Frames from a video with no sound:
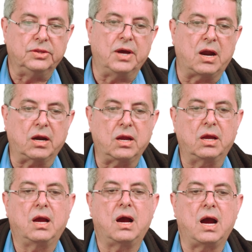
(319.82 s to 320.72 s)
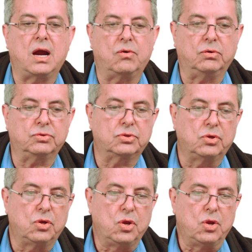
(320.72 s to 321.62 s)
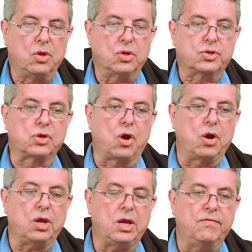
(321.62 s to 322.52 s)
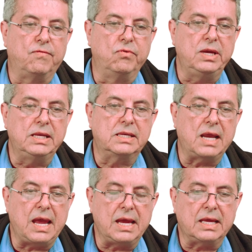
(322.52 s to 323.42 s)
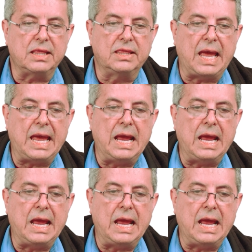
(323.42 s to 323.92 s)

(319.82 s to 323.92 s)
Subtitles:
dark arrows. So if we take the